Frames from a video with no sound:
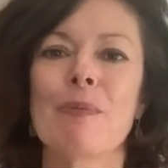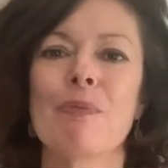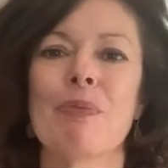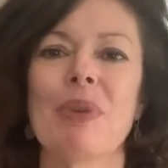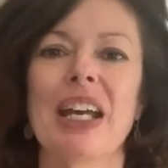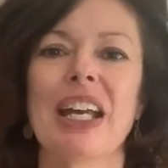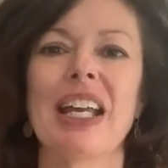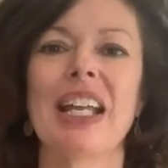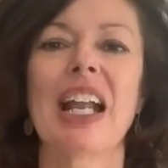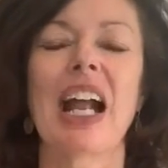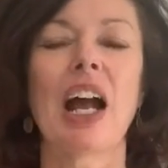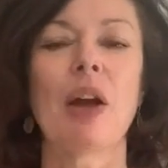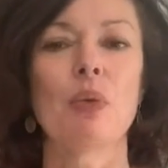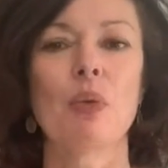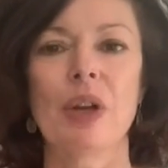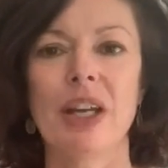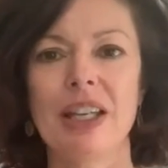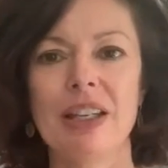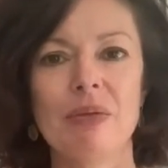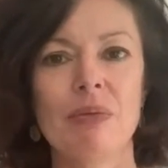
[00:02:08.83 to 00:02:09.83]
but I
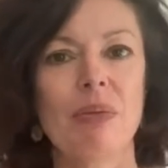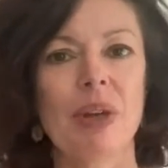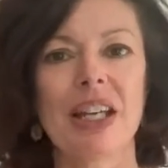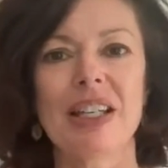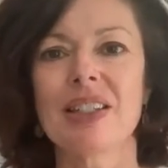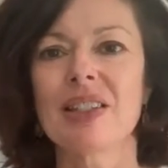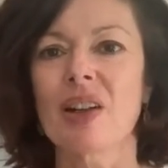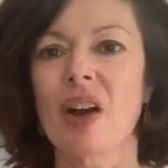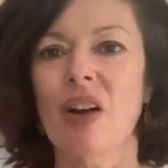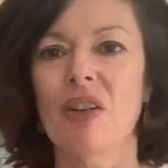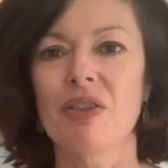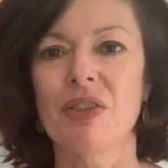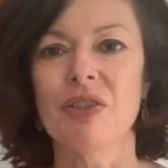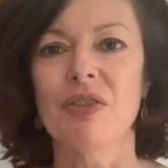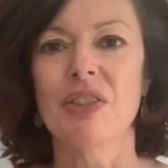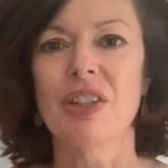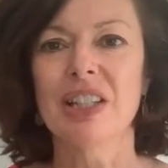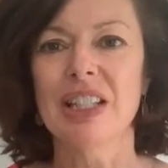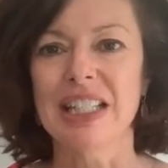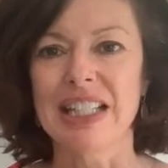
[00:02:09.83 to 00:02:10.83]
went based off
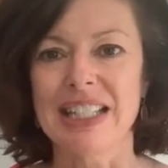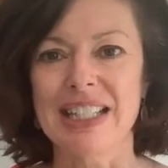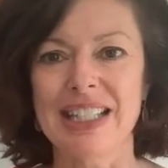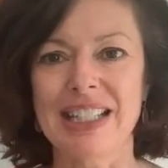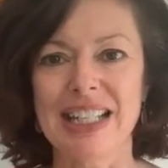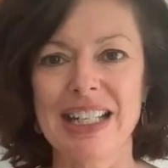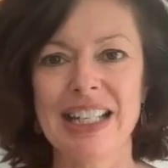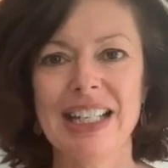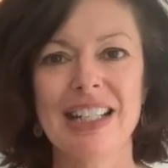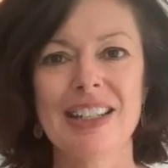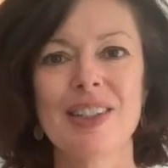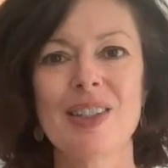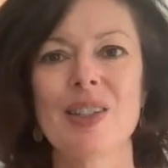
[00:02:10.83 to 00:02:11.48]
of the listing.